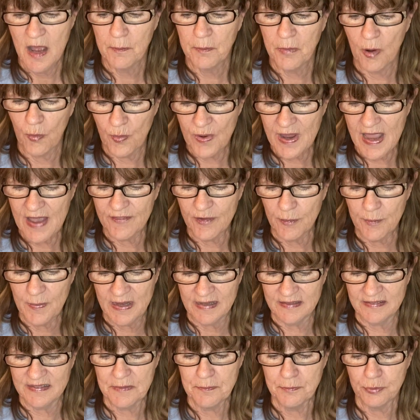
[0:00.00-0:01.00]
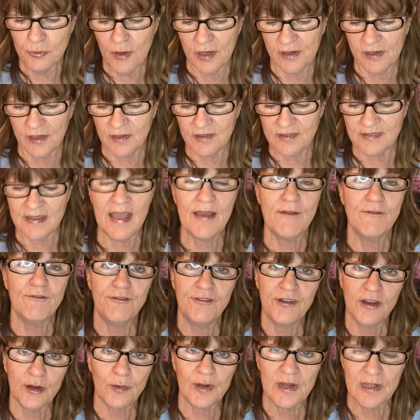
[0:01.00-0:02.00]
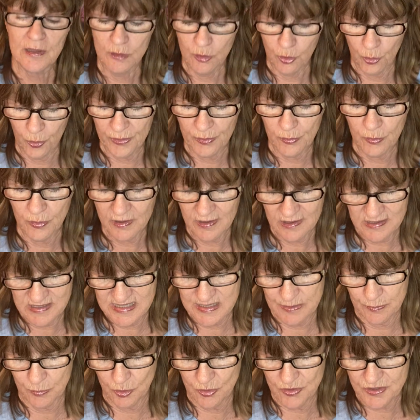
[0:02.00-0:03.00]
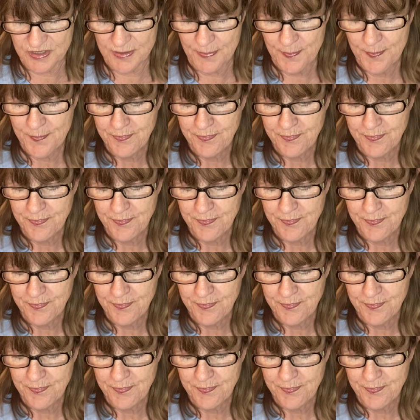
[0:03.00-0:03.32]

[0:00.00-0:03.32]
but we have amazing products and very loyal customers.